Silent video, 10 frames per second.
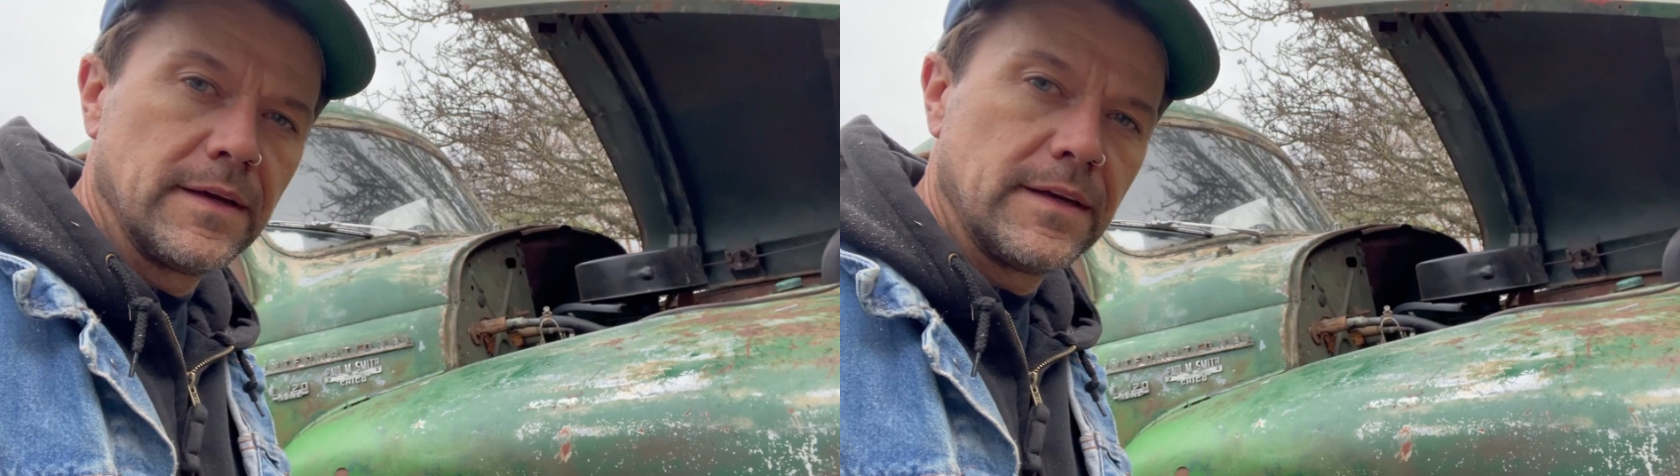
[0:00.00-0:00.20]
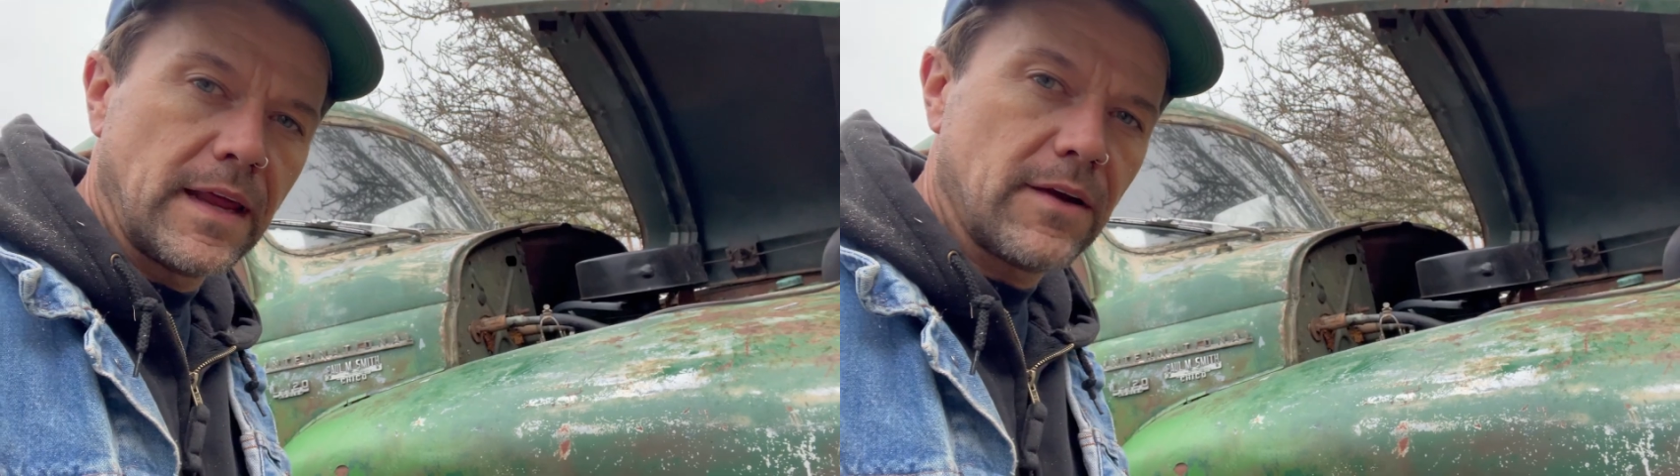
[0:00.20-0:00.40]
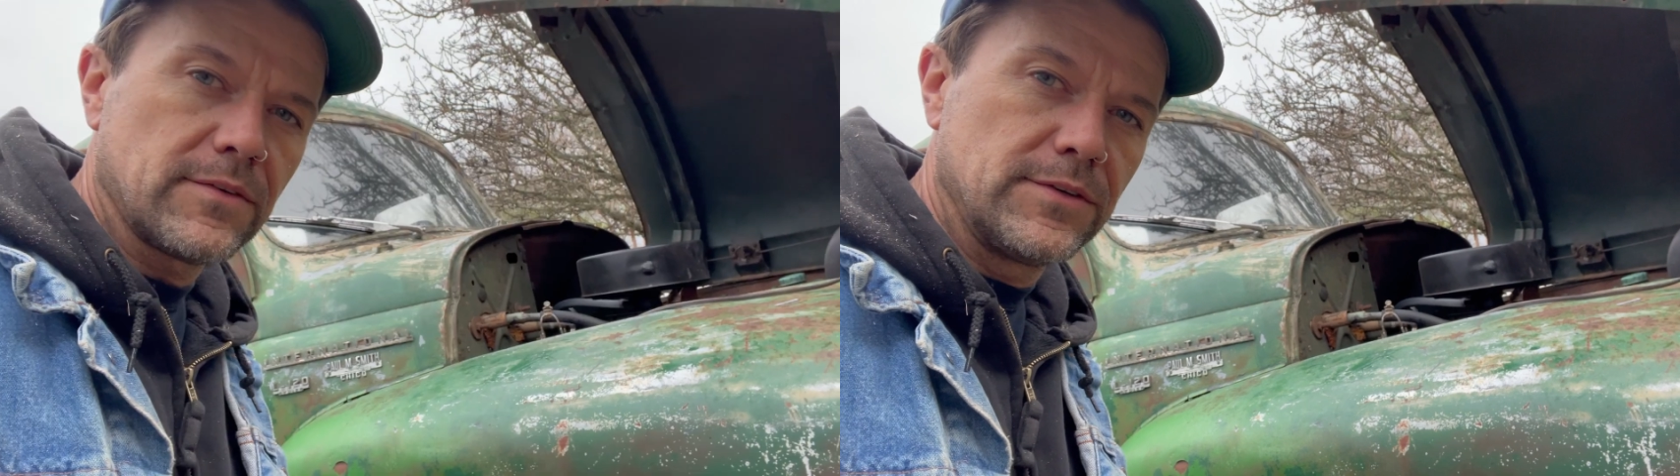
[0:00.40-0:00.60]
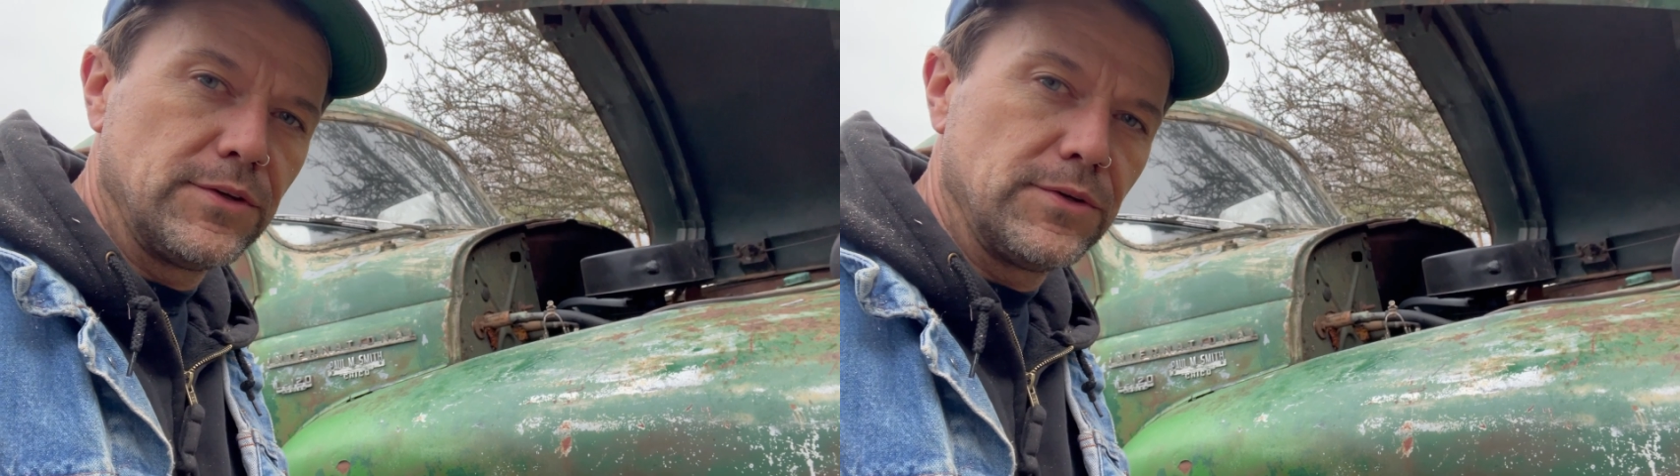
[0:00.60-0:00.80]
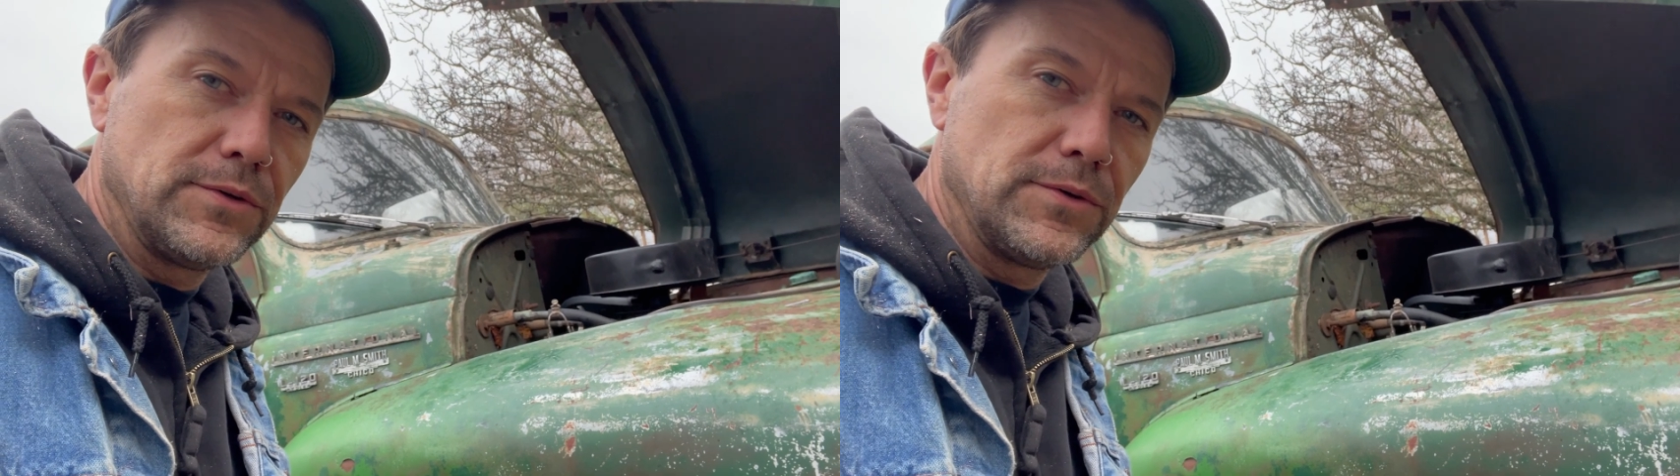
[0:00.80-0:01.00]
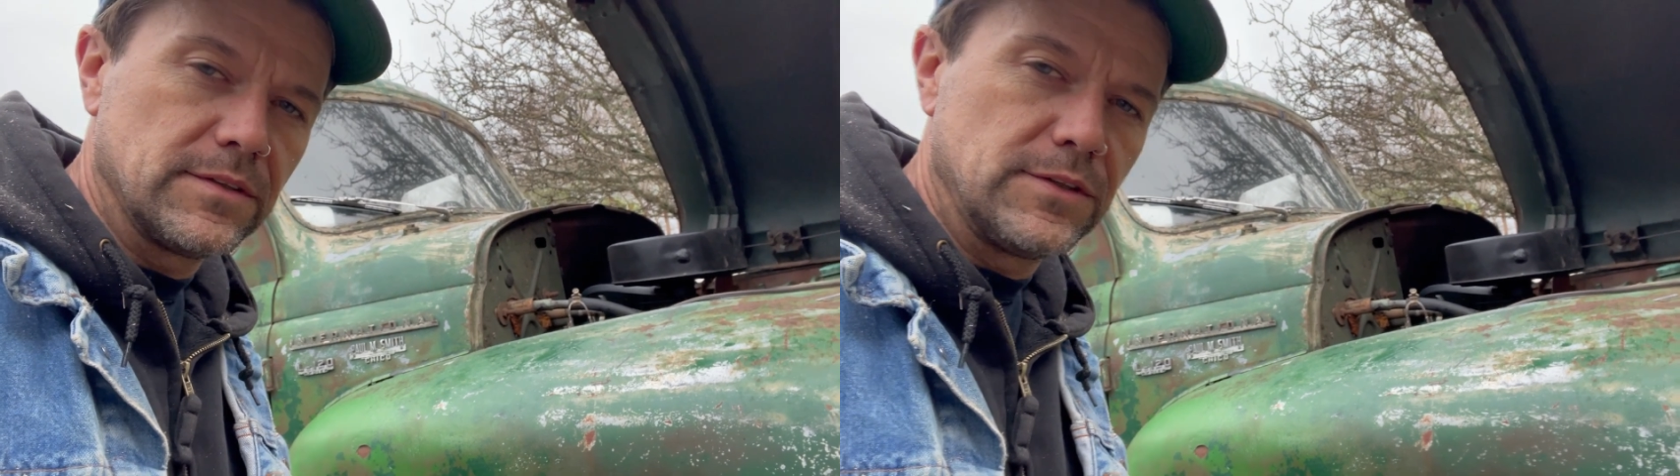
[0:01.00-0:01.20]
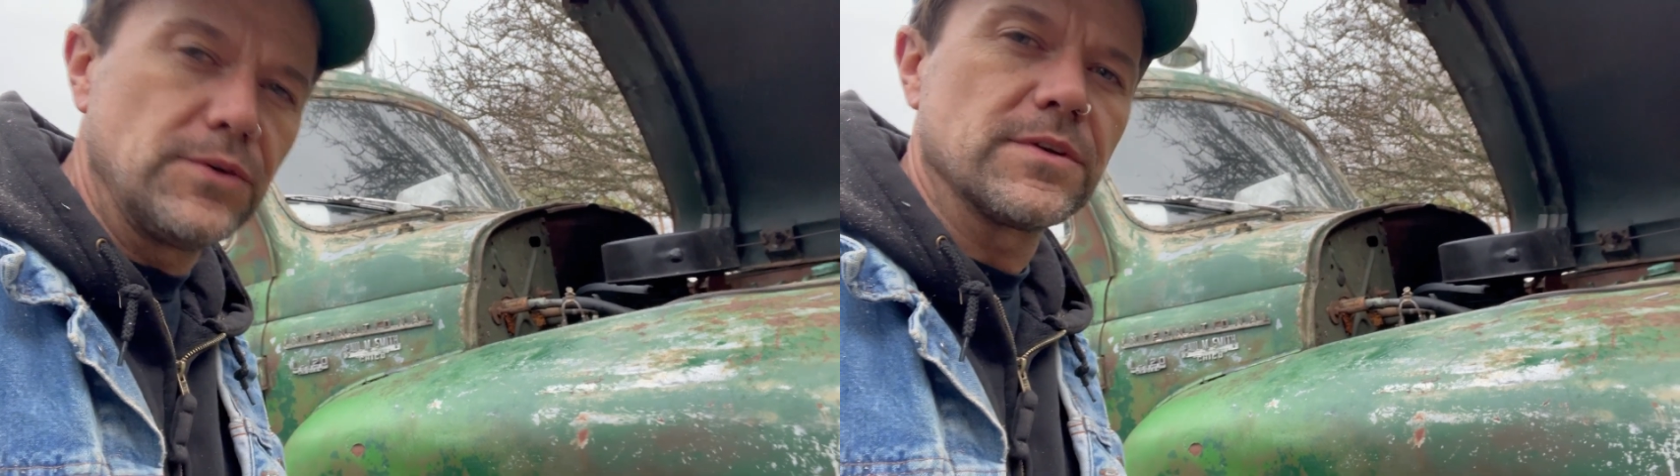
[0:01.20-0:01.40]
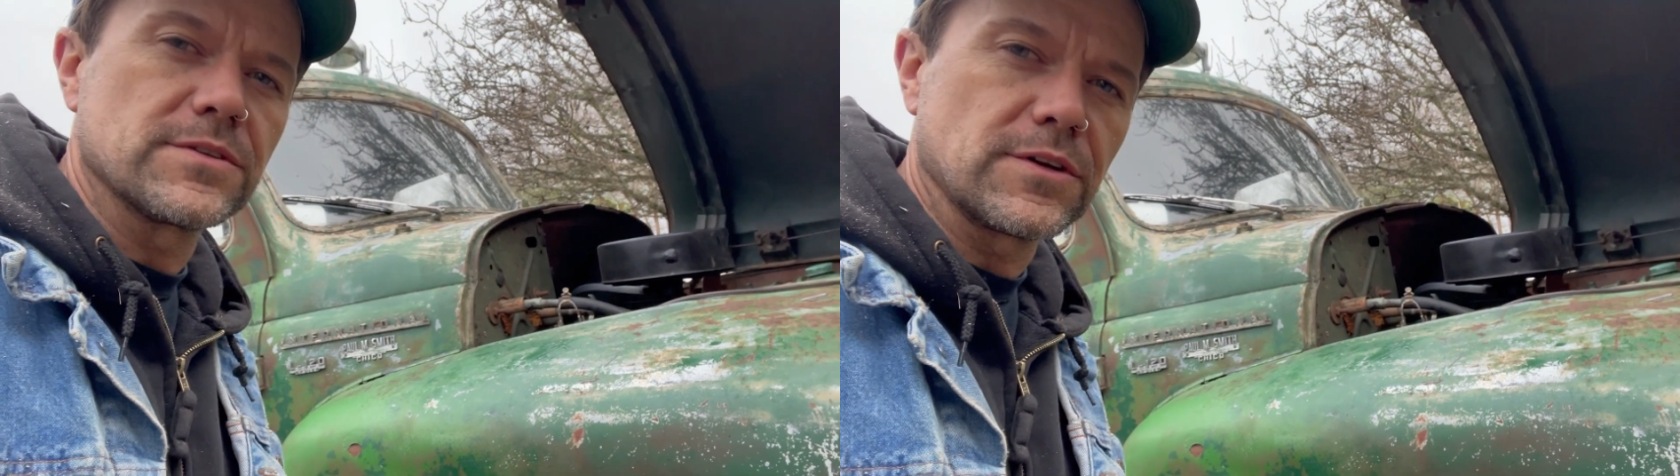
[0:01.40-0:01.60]
Now, to do
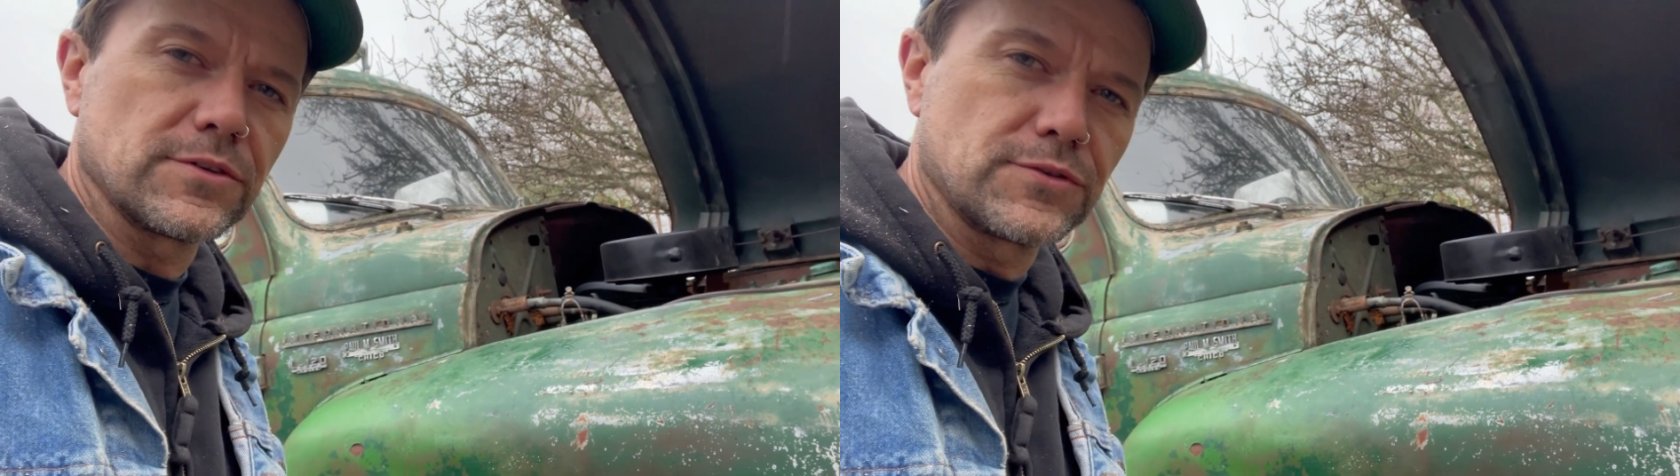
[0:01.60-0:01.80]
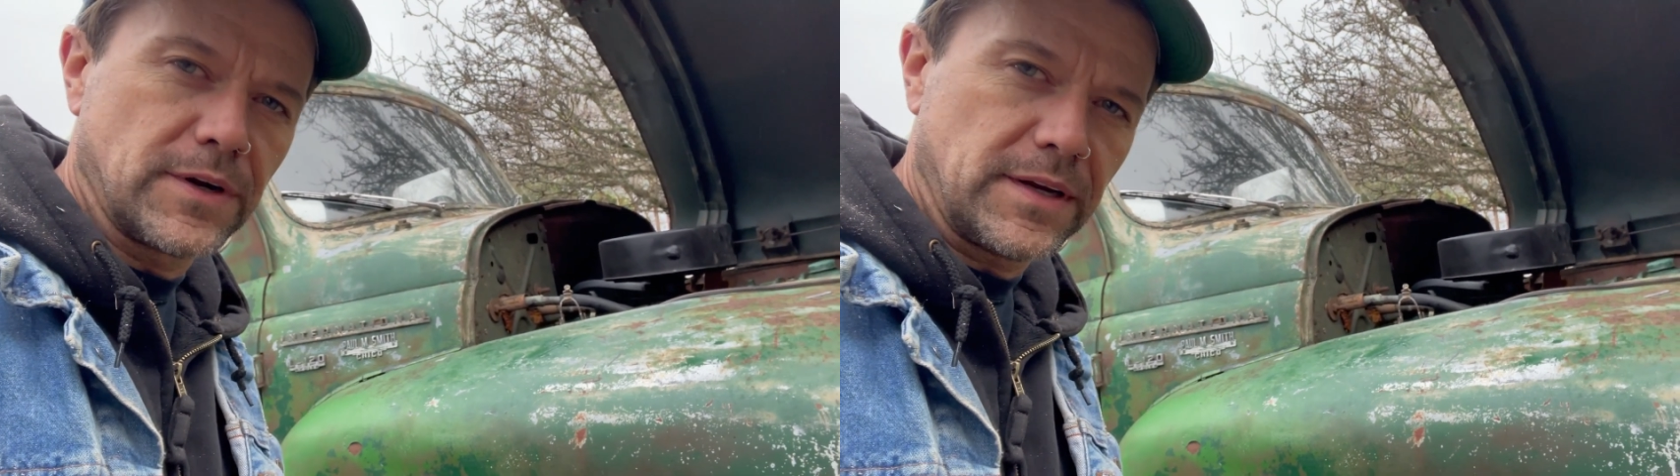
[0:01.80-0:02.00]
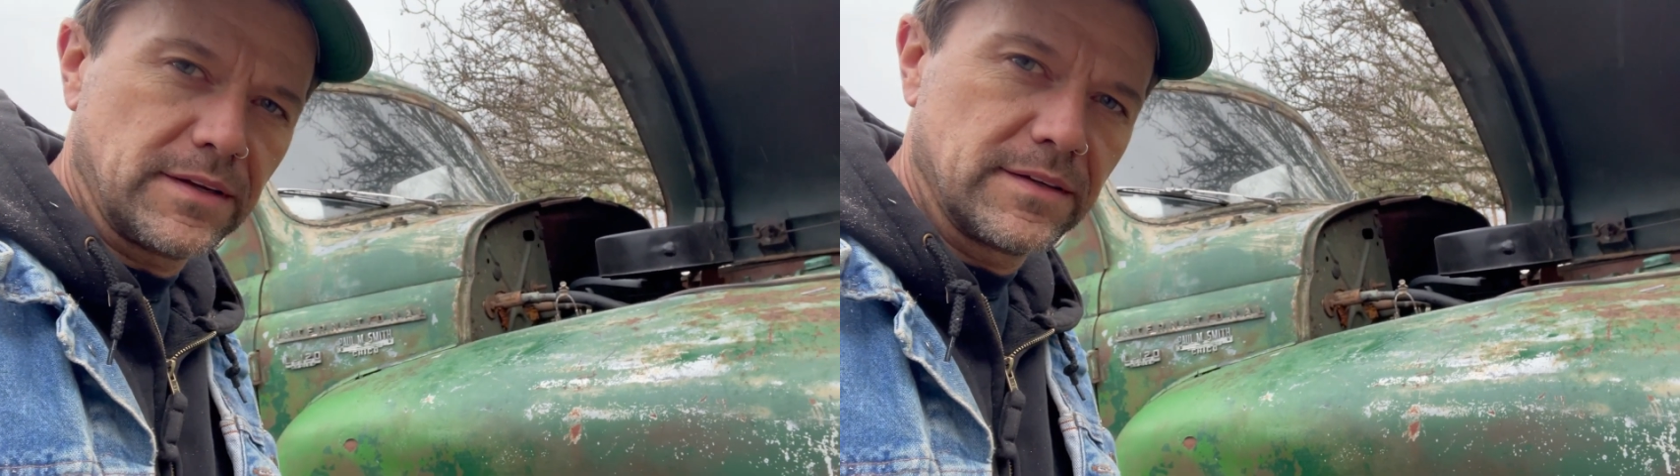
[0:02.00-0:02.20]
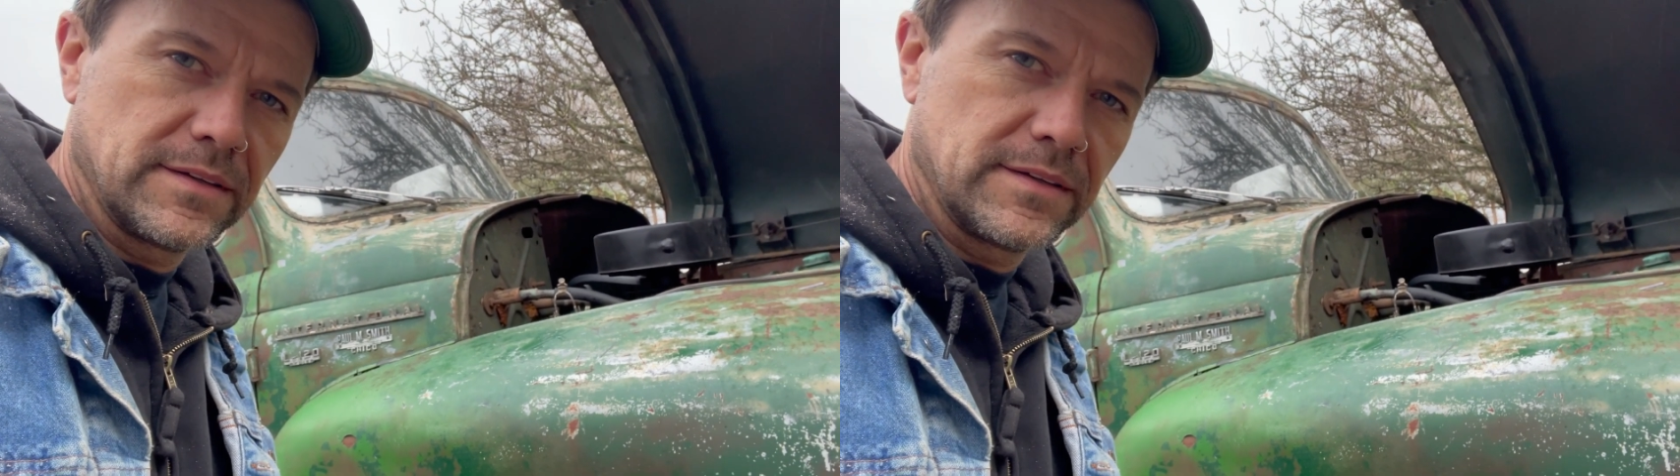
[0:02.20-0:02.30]
this little trick,